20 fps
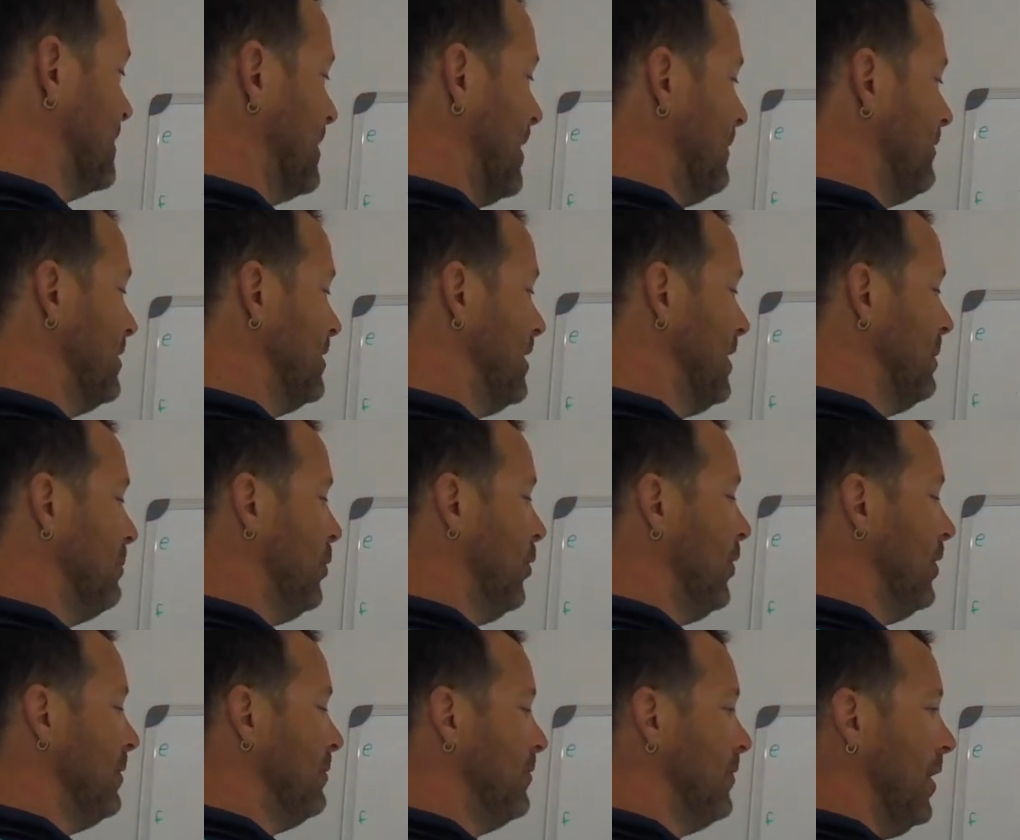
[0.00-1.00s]

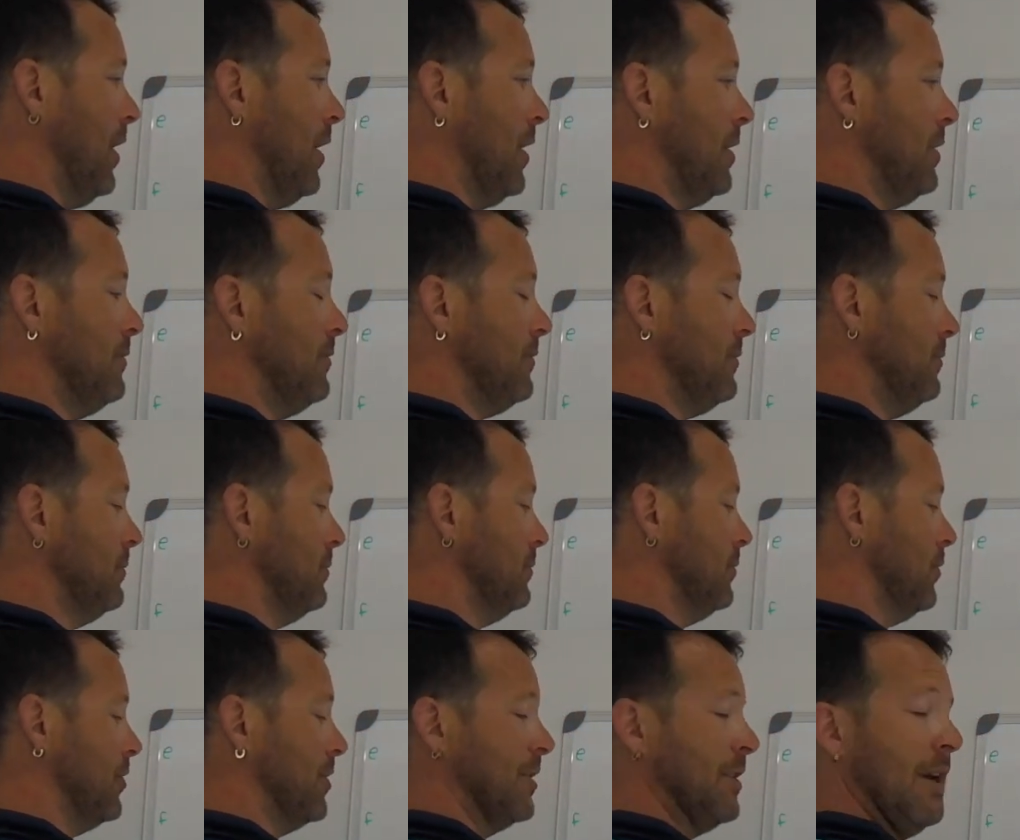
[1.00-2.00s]
17.5, or
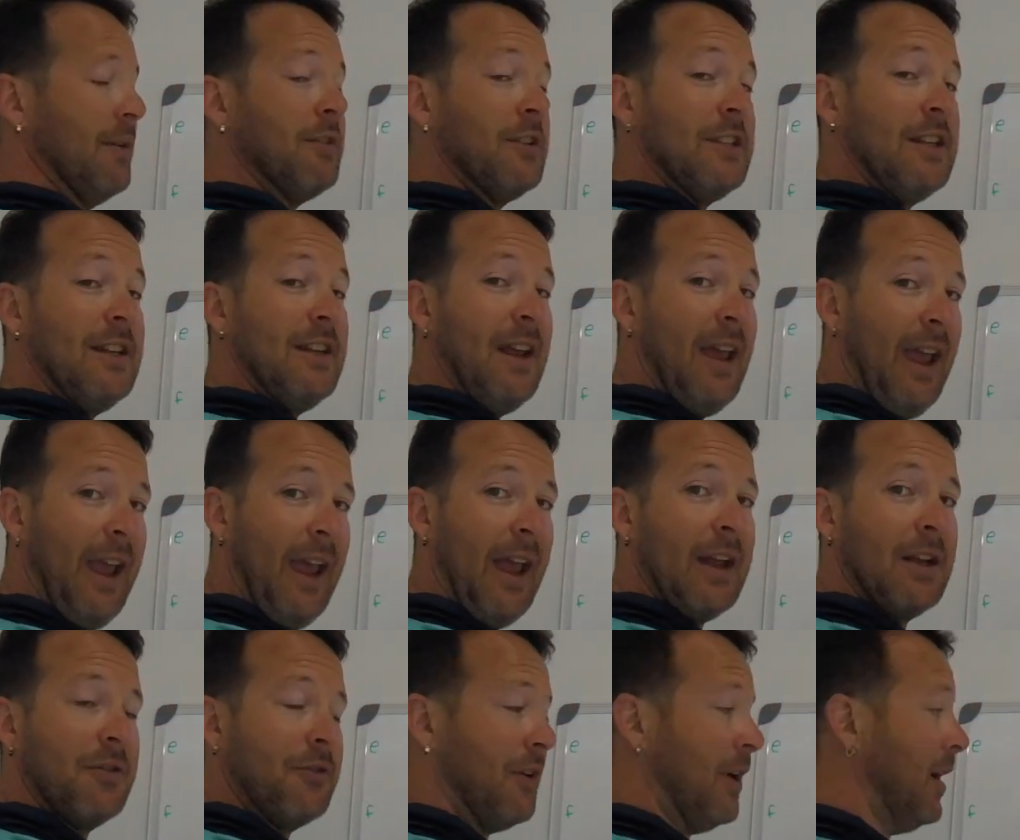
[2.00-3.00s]
17
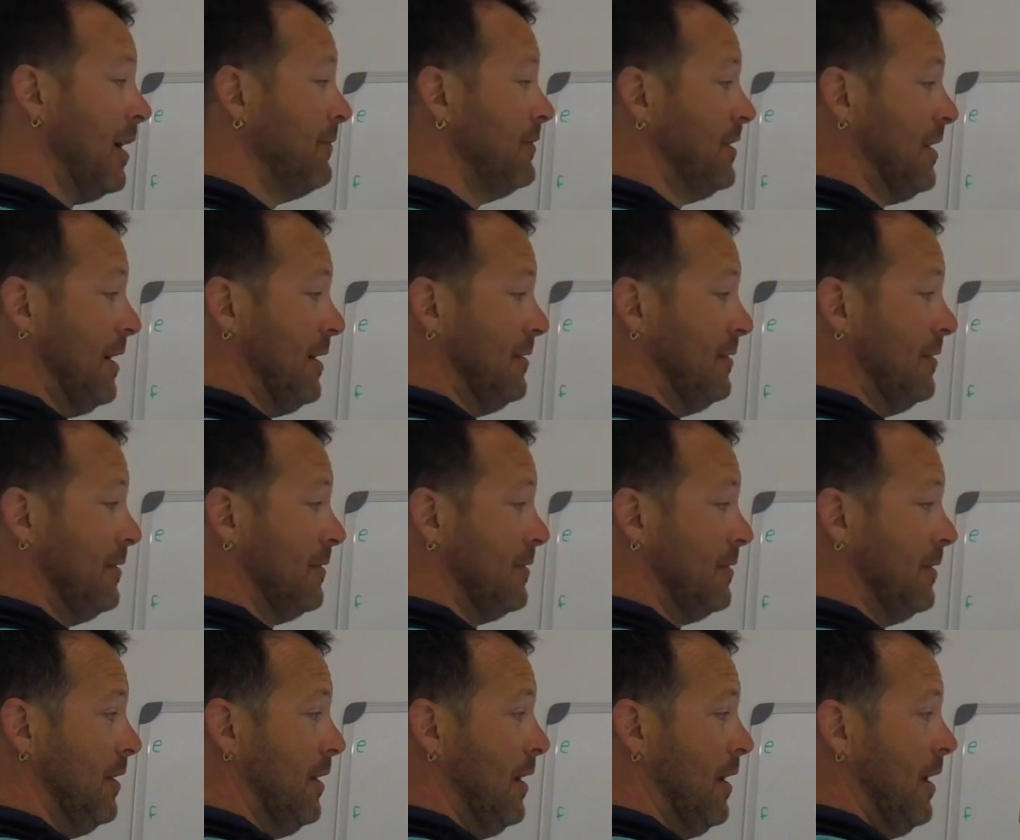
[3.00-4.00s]
and 5/10,
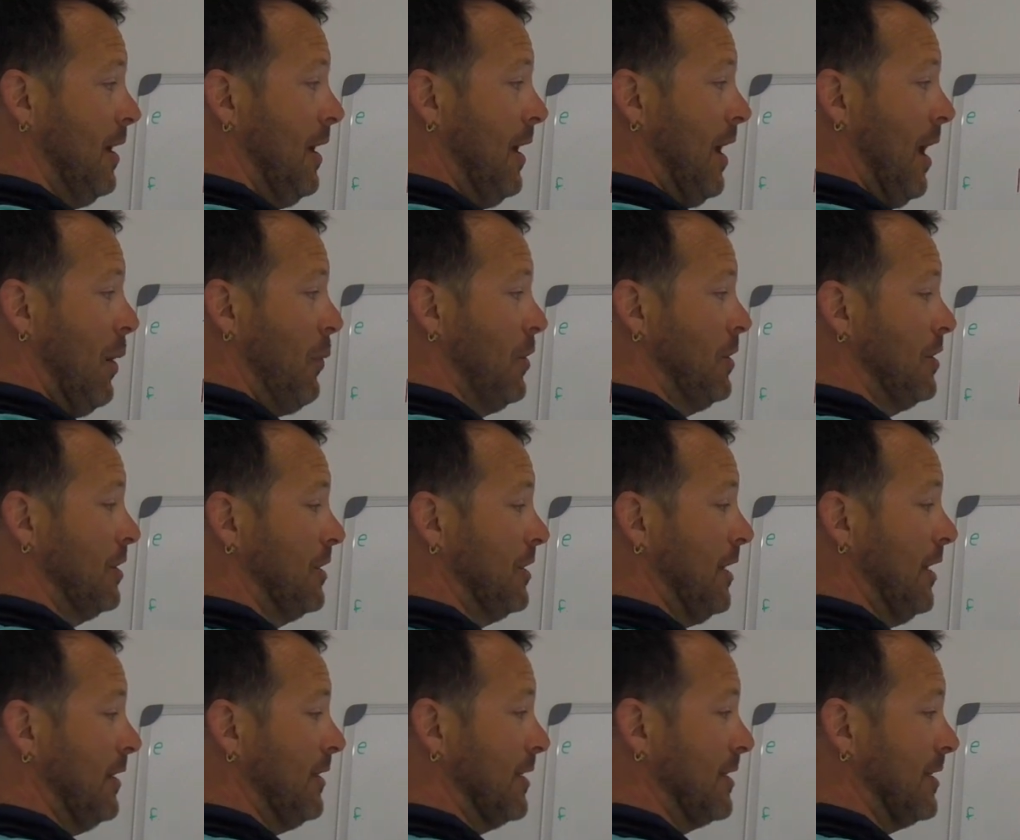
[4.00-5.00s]
and we just
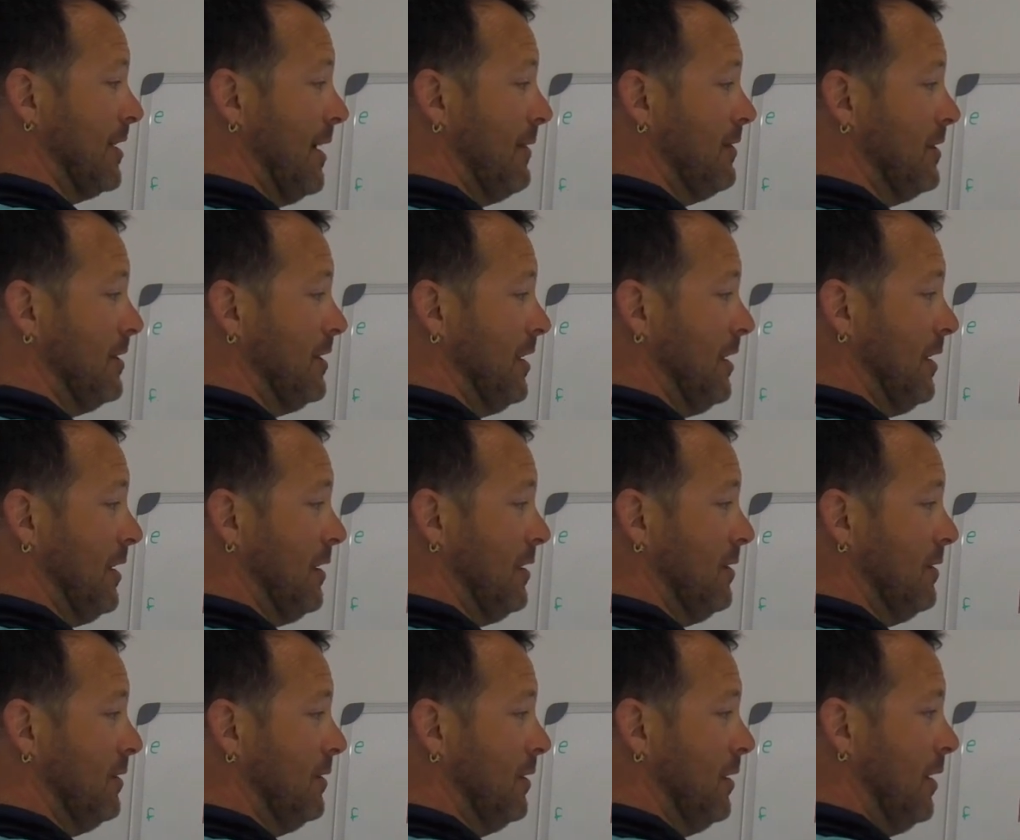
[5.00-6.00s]
take the 17
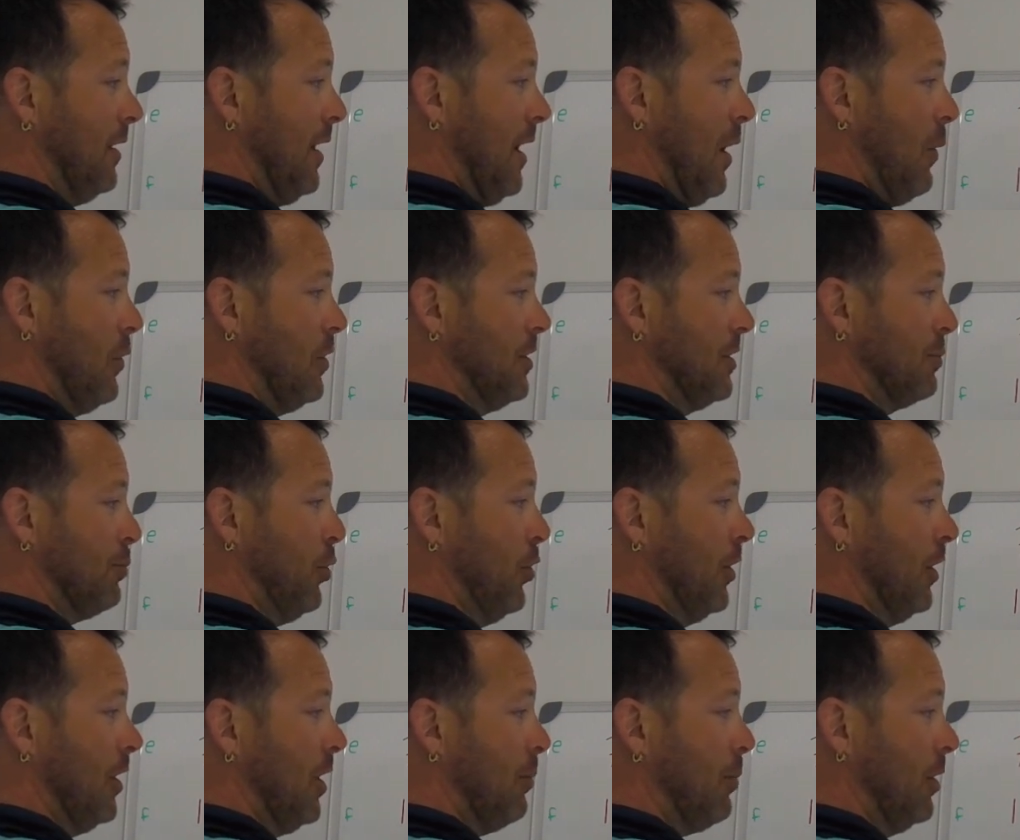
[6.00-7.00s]
and we just
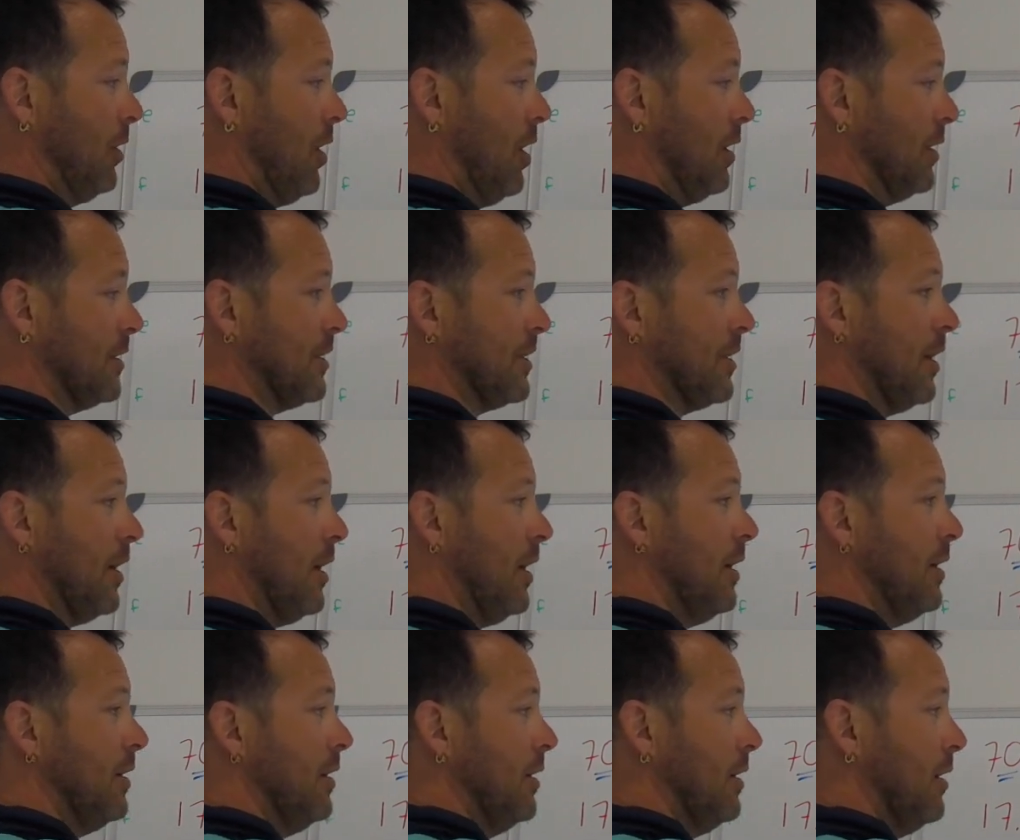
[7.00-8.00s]
put it up
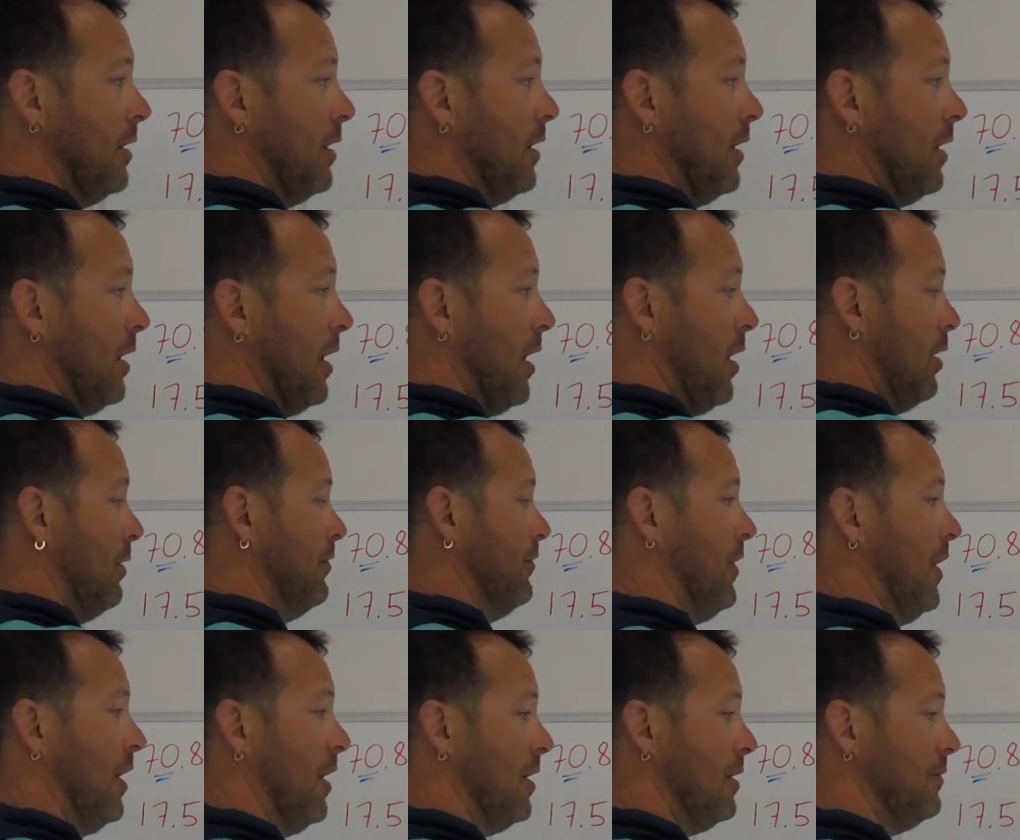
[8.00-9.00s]
alongside our
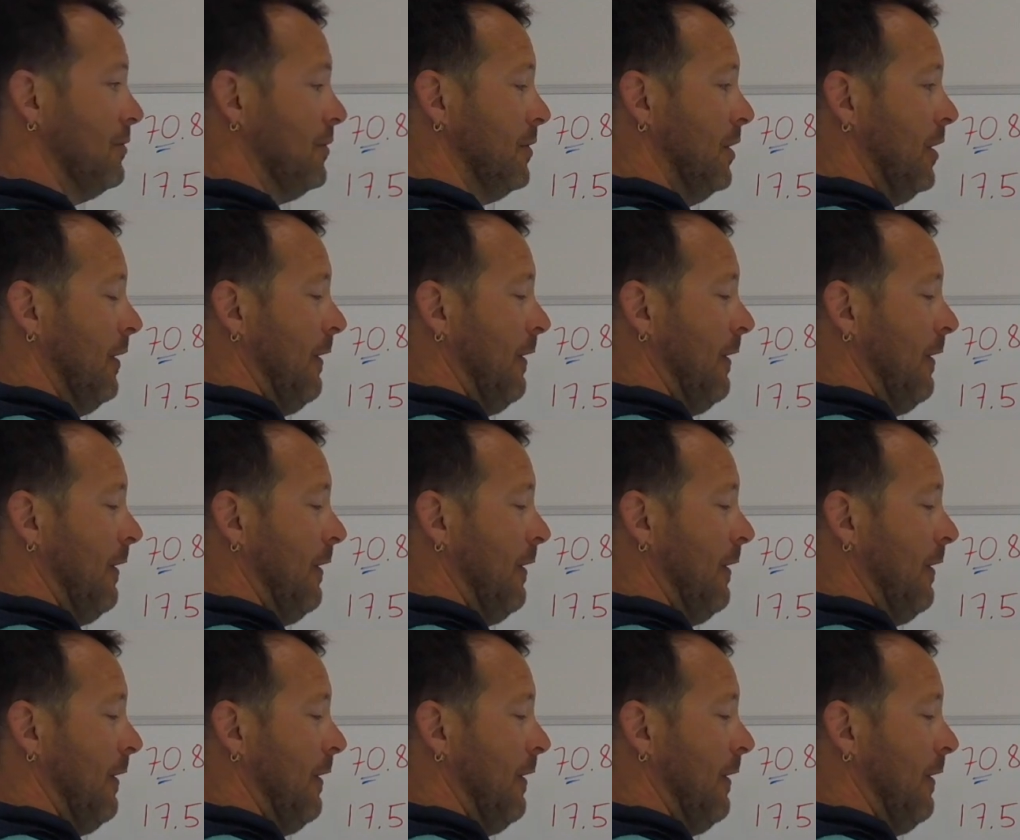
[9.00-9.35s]
5,